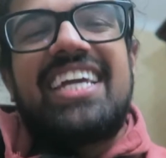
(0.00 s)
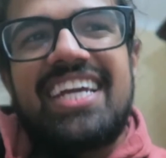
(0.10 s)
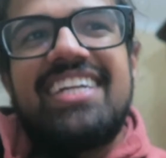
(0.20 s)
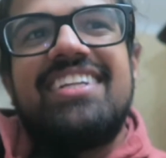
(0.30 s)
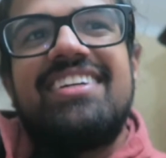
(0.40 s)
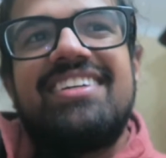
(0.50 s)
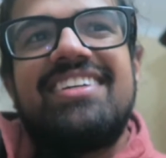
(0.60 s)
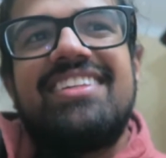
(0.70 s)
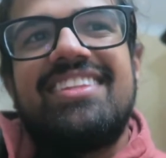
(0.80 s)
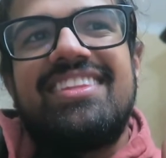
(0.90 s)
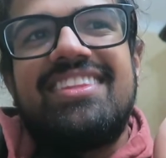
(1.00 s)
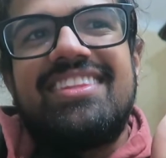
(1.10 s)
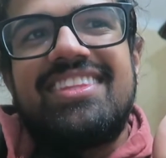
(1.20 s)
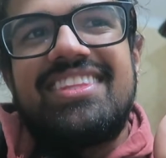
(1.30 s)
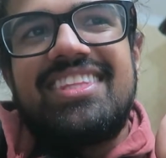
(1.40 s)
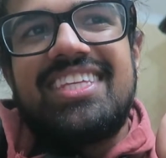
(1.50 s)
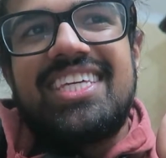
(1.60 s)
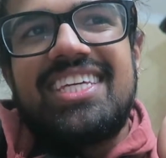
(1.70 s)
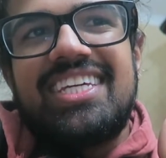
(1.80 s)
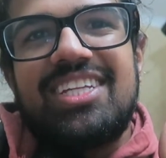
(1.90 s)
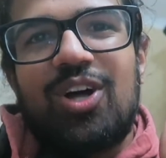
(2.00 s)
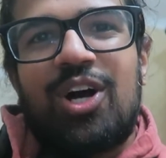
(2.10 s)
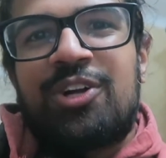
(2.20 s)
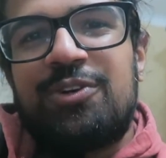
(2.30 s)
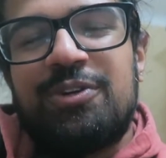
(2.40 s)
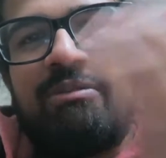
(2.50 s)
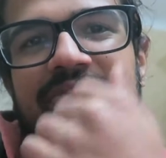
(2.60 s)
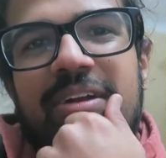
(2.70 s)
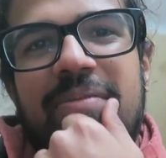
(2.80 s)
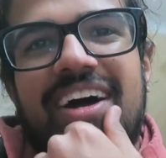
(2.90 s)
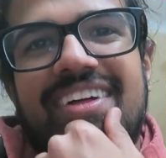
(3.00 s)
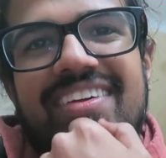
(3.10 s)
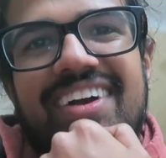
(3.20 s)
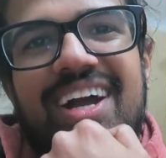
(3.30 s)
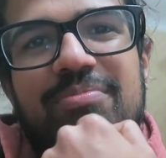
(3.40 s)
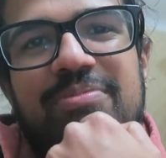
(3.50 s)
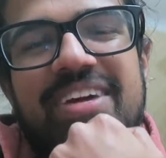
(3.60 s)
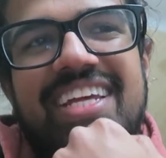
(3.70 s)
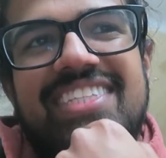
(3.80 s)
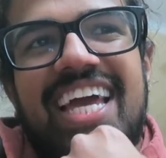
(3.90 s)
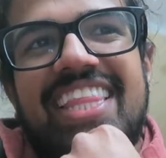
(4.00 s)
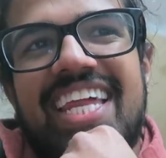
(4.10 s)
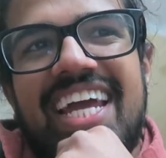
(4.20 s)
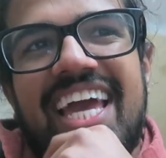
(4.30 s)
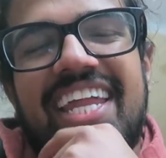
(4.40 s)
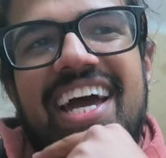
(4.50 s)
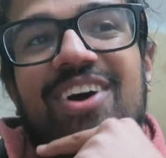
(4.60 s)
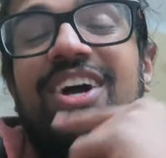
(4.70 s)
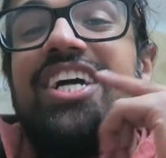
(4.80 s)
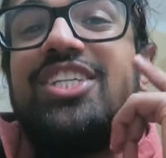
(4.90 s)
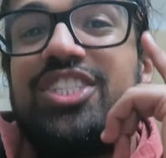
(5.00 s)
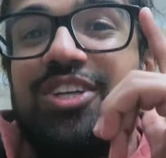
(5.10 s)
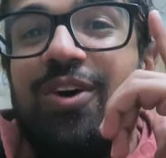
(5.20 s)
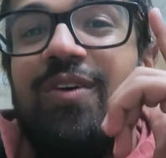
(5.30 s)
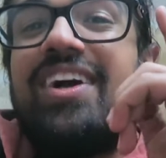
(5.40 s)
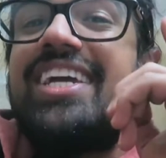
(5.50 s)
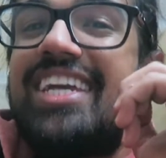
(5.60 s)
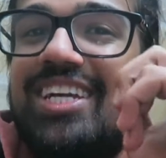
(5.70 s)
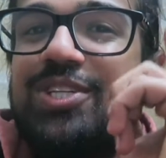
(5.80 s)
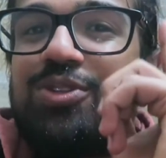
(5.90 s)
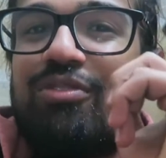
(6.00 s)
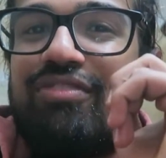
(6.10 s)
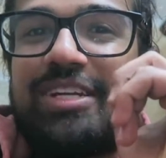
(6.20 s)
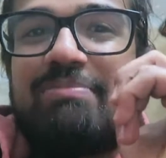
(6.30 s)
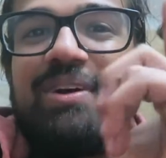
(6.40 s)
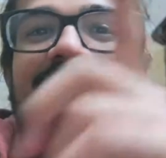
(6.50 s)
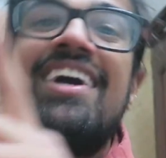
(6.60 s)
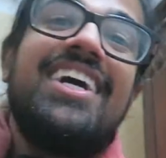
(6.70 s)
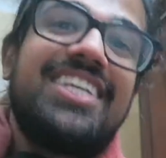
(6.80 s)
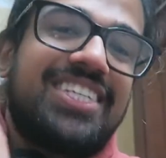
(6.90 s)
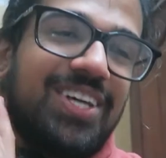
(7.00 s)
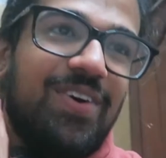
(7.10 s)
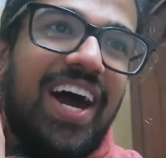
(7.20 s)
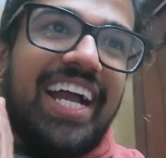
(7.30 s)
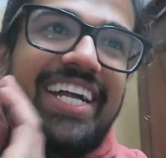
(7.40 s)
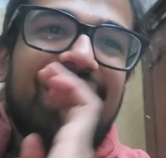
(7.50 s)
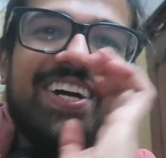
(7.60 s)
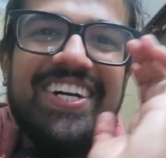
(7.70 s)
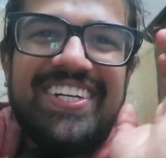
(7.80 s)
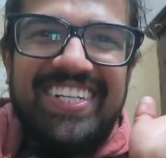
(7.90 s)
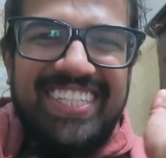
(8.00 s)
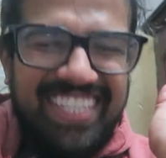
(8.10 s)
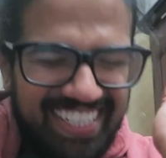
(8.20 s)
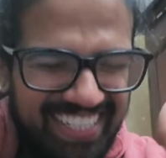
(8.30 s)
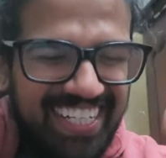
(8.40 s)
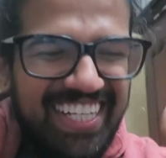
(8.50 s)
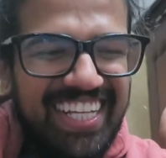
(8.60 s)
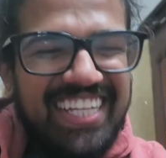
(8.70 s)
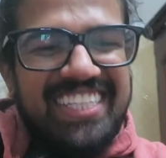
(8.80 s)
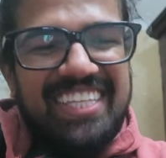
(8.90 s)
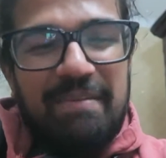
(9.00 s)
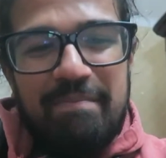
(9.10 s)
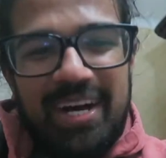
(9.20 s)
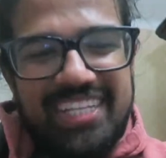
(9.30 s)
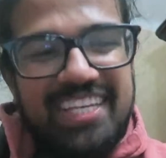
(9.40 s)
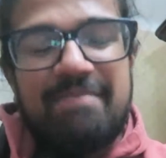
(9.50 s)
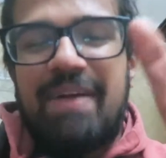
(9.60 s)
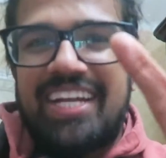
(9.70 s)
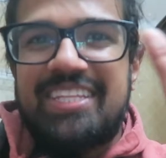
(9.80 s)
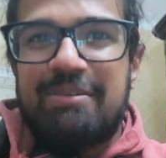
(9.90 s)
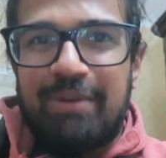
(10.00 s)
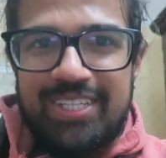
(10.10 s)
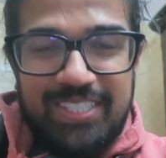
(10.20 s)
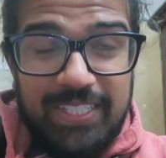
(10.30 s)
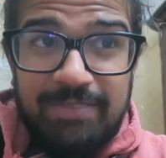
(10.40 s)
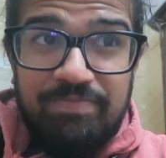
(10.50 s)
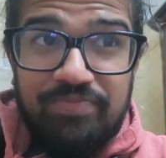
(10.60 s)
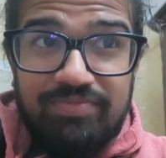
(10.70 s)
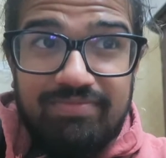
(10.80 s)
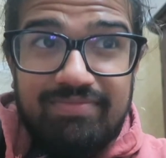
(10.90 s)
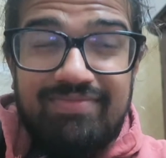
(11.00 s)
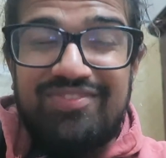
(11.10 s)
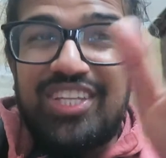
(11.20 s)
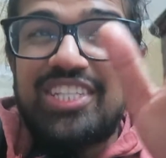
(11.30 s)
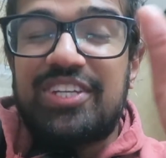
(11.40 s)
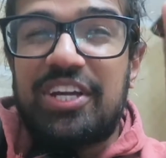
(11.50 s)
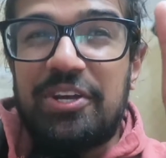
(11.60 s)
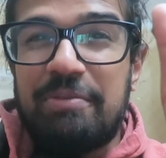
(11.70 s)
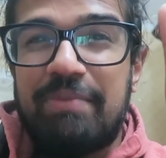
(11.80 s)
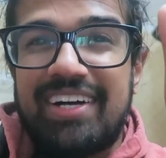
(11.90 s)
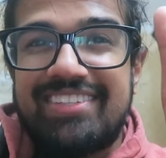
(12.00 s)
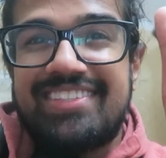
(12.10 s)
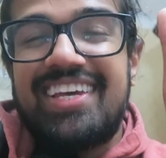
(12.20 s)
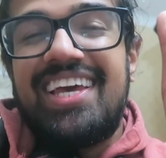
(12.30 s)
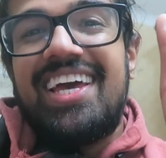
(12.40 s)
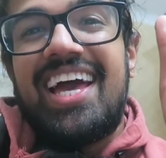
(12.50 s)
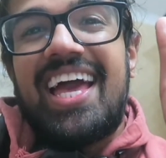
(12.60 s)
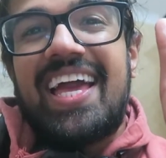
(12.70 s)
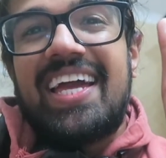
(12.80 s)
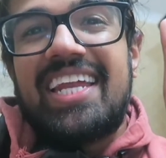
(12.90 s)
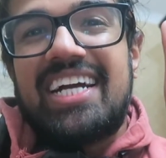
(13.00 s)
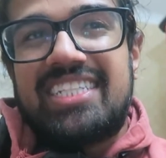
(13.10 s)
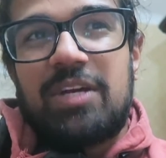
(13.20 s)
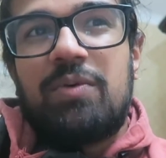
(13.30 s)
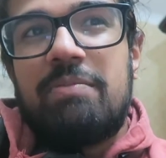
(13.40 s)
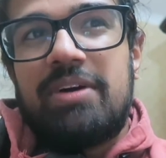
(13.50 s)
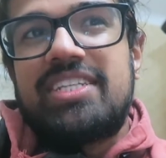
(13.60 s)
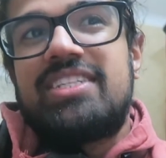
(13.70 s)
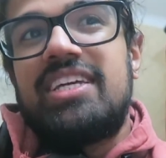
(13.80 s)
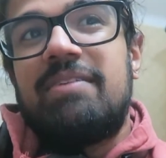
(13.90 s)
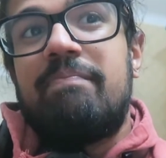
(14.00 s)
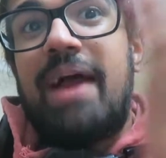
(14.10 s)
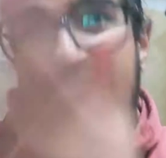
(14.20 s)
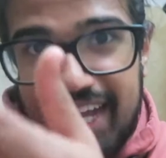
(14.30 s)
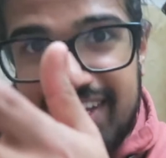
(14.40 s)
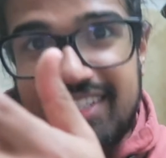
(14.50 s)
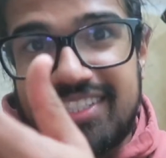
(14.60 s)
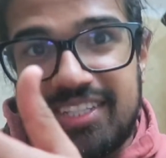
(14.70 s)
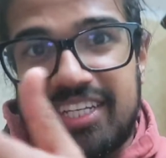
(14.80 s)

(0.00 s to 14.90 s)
in the locker room for about a couple minutes, and then I head out. So here's the funny part. So I go to the bus, back to the buses. So I go to the bus, and I take one bus back to